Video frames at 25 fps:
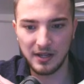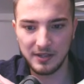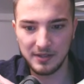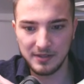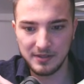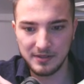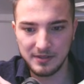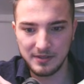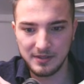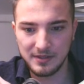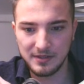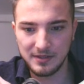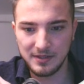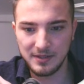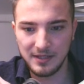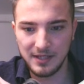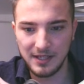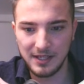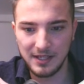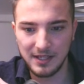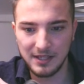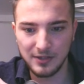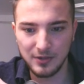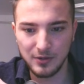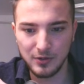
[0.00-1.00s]
clients
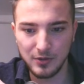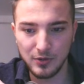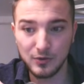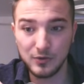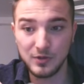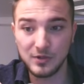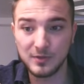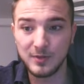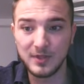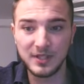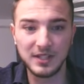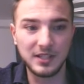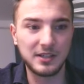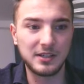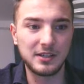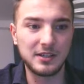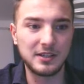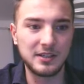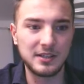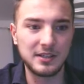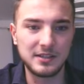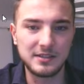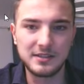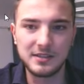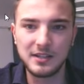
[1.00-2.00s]
in cosmetic
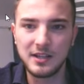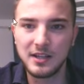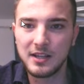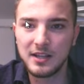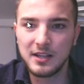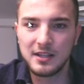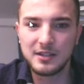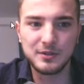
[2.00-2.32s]
clinics.